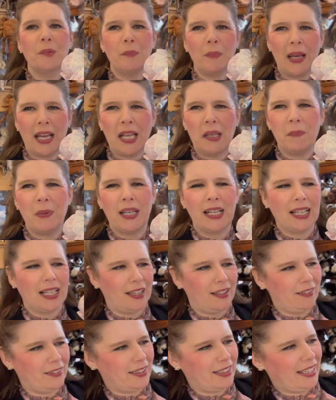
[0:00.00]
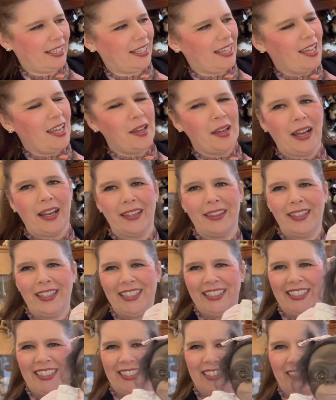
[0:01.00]
baby clothing. I
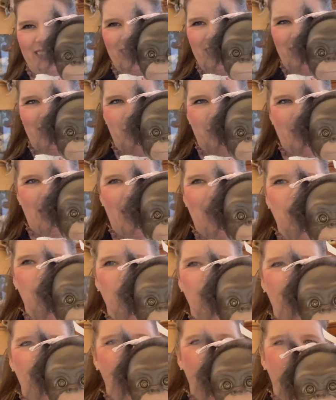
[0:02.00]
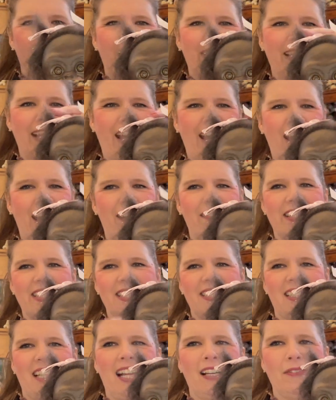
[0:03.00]
think she's adorable. I love the way the hair is
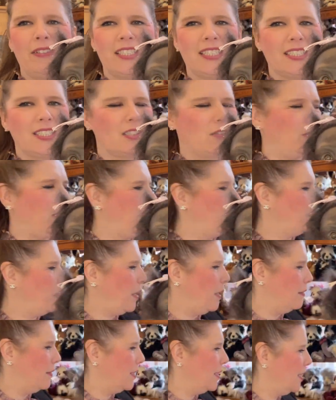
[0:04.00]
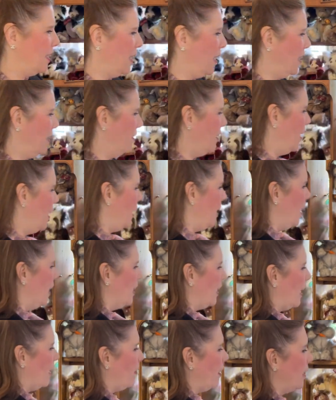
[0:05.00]
styled with the sweet bows too.
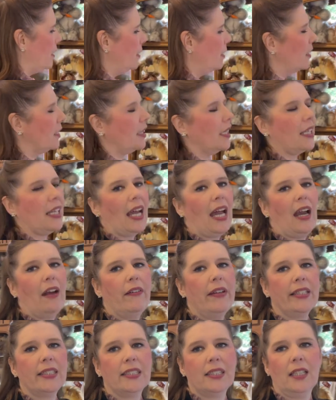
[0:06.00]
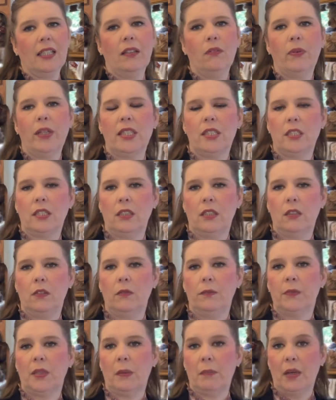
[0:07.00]
Now, another character, we
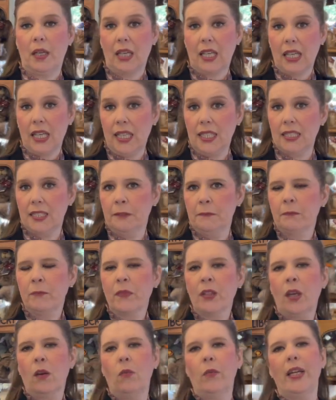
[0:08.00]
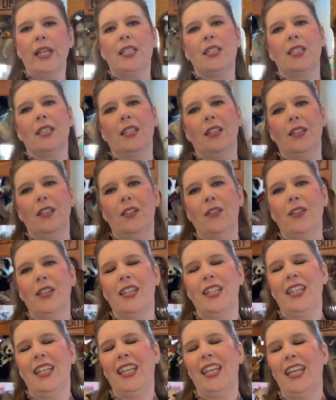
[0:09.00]
do the monkeys. We do
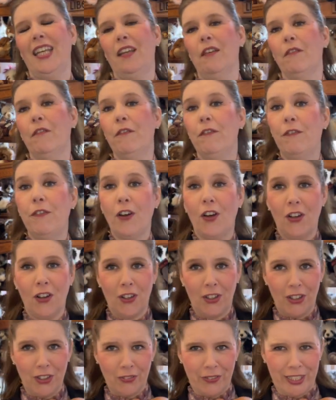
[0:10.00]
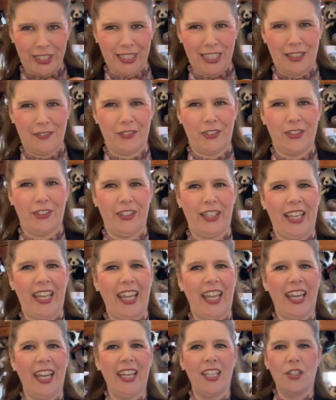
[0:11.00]
the fawn, which I've got
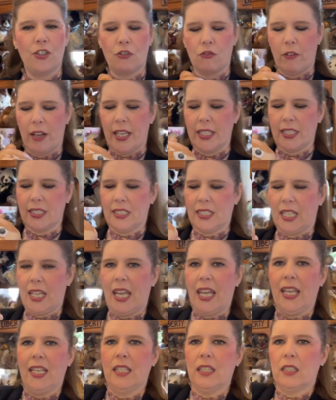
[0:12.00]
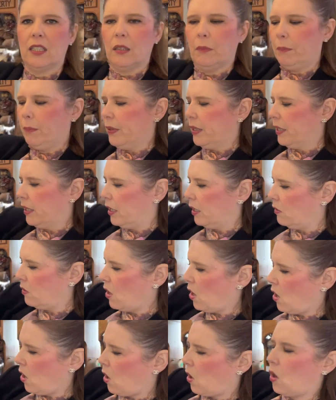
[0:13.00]
here, dressed in the blue
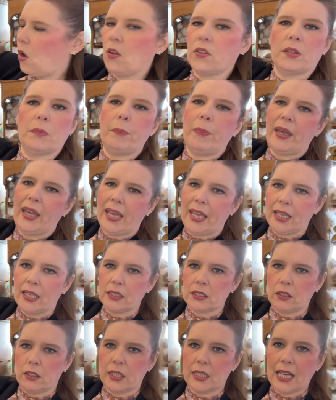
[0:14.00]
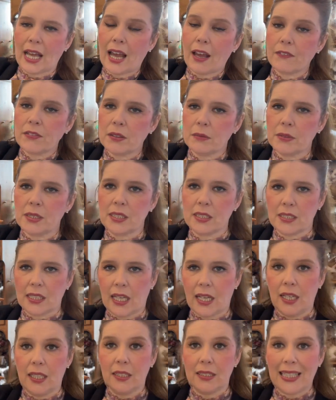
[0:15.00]
or the pink. So you can have them
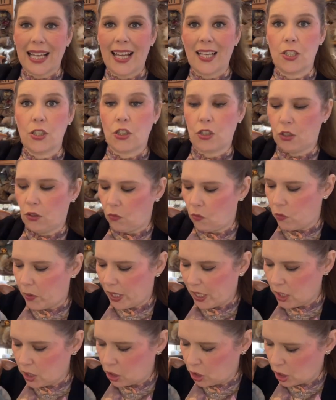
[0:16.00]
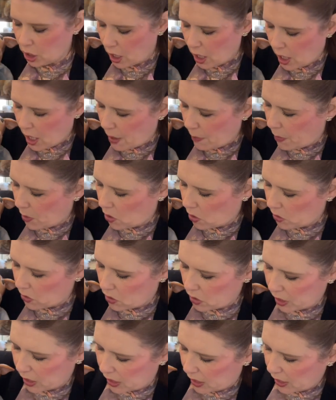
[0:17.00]
styled as you wish, boy
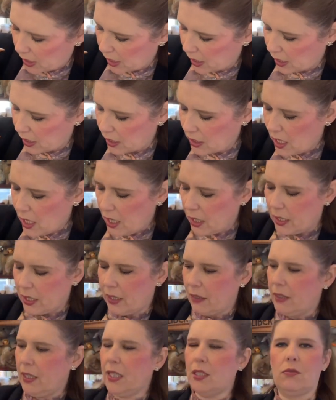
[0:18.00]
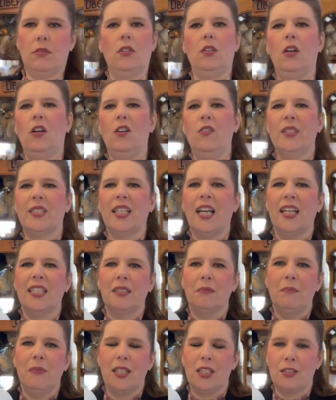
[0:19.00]
or girl. Now, this one always
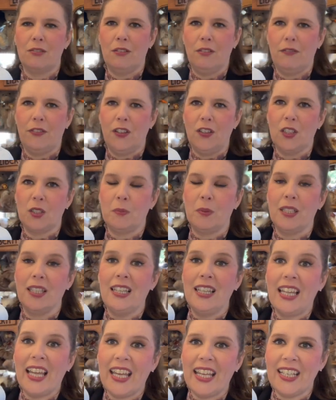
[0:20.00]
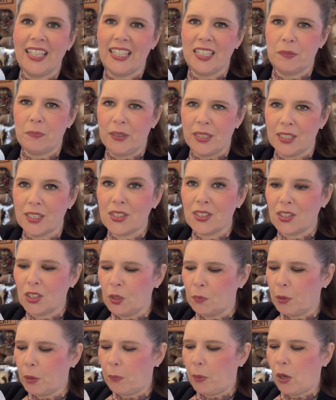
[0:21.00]
has mixed reviews, but lately has been
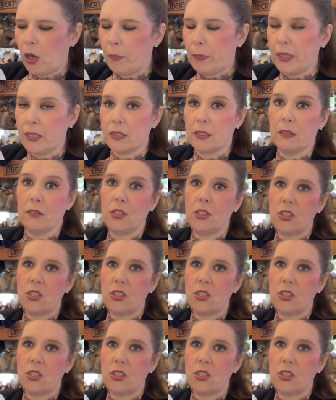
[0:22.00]
super popular. So